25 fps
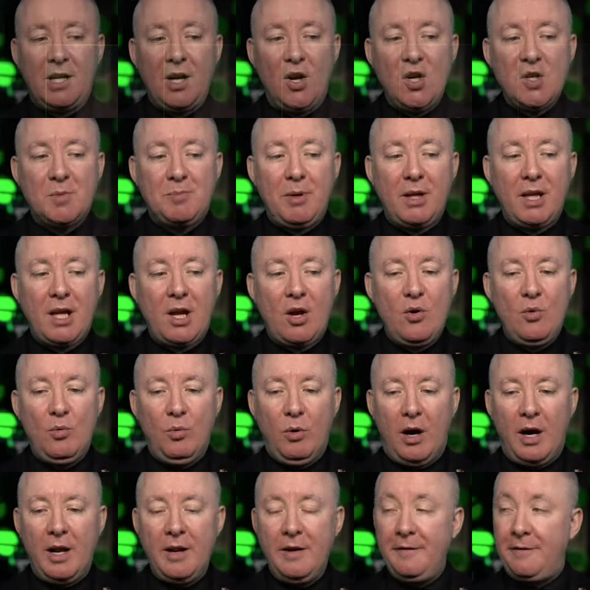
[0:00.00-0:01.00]
goes below
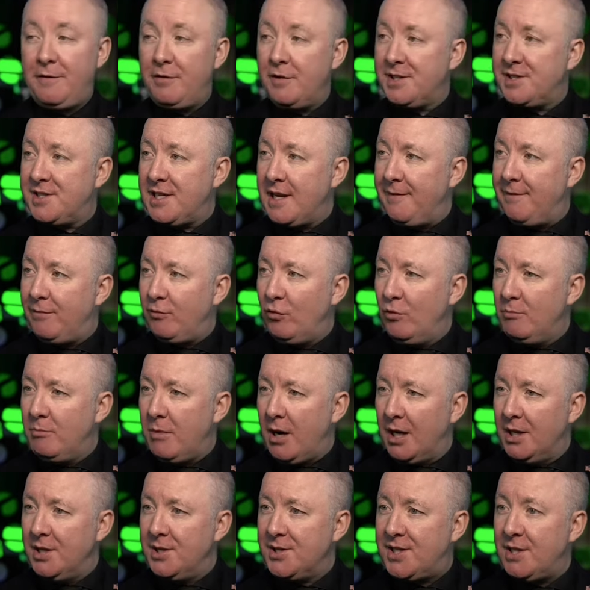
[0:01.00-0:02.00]
1 for several
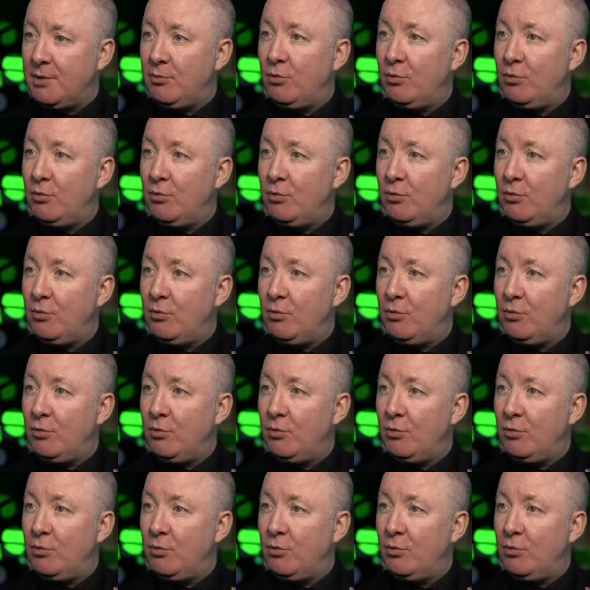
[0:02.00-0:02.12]
months,